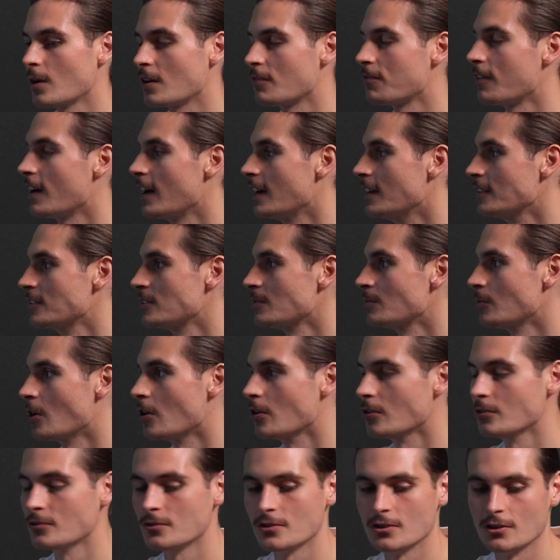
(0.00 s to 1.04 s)
quick fire
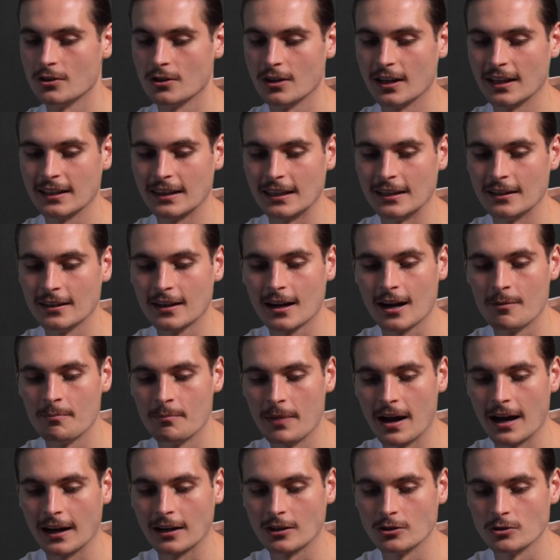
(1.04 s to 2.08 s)
some goals. They did
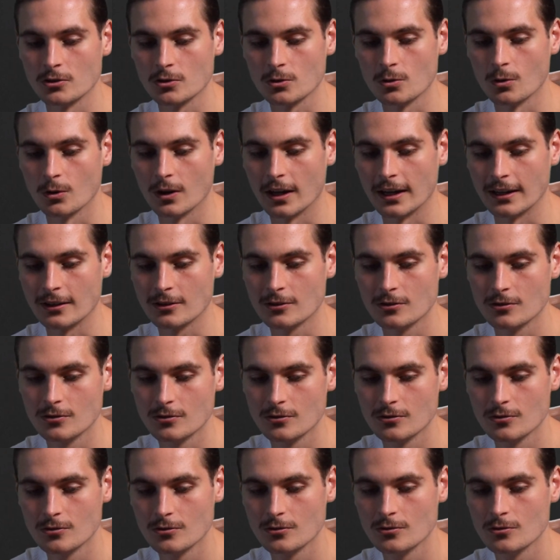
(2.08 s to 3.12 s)
come back and score
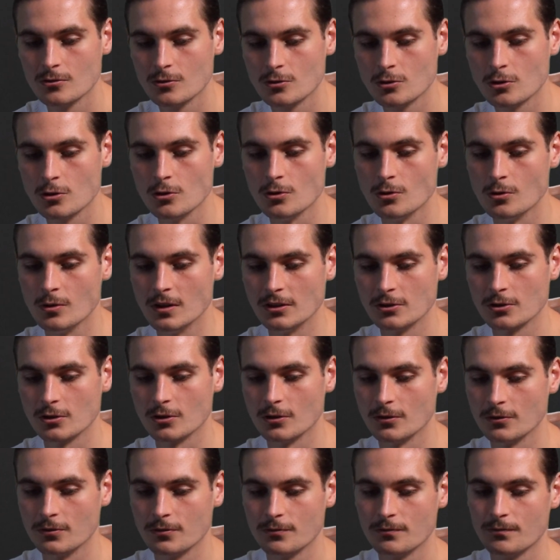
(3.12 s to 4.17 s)
2
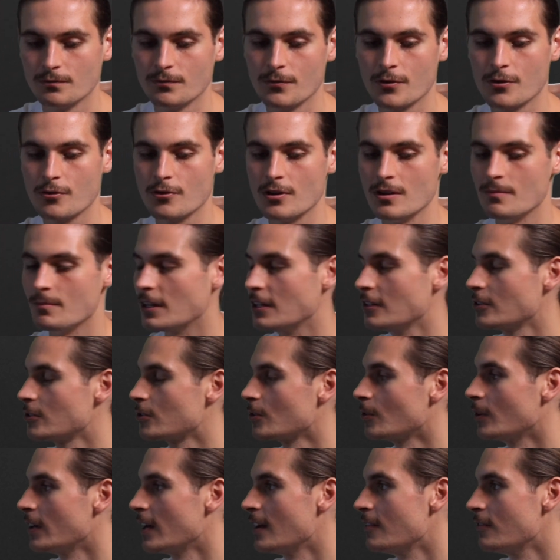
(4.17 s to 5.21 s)
in sort of 3
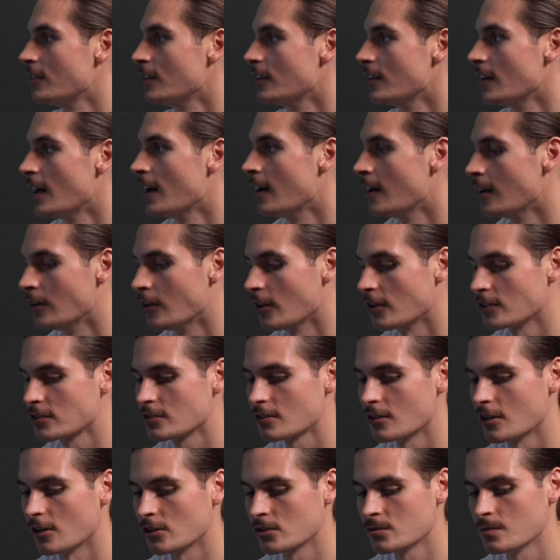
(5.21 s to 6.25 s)
minutes or whatever
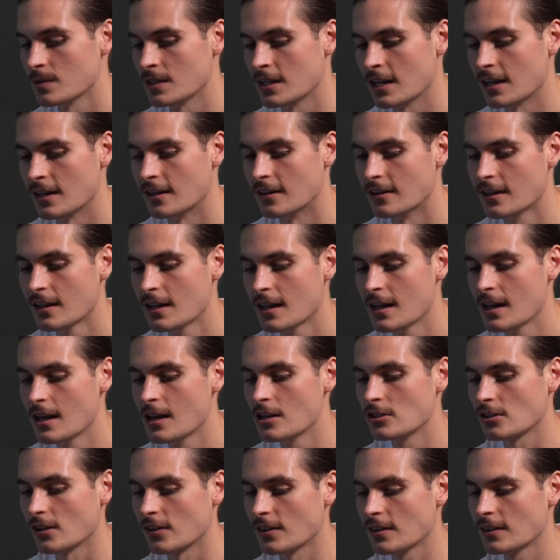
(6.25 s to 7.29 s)
last weekend.
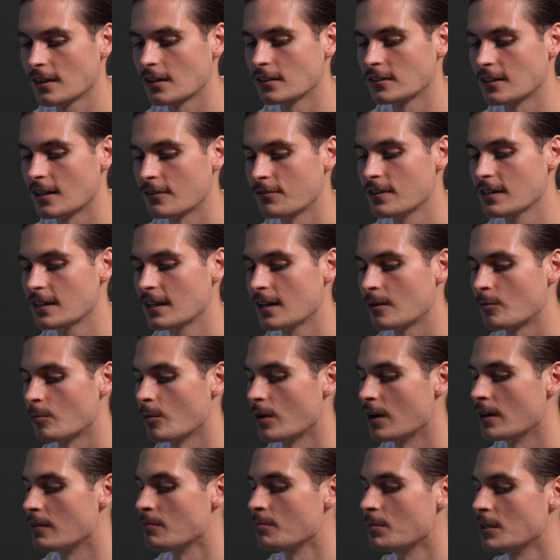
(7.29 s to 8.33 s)
So I think they'll definitely
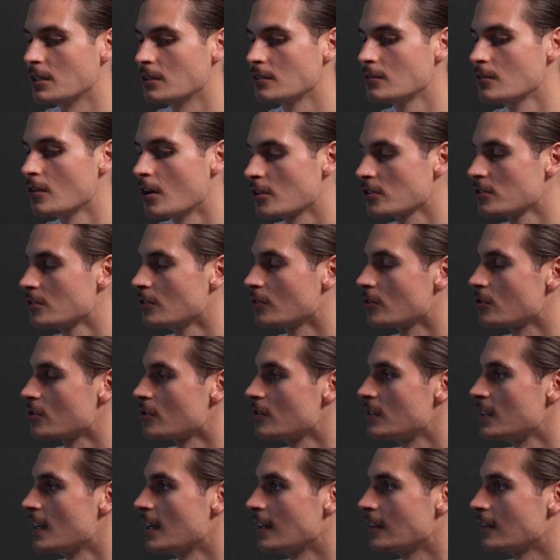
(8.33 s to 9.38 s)
get 1, but
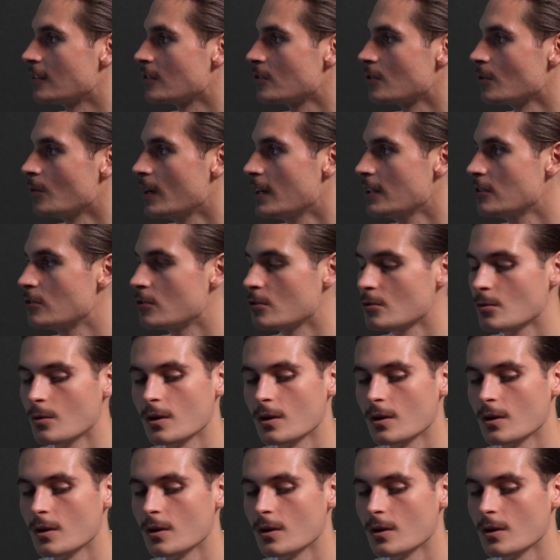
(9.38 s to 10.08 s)
Arsenal should take this away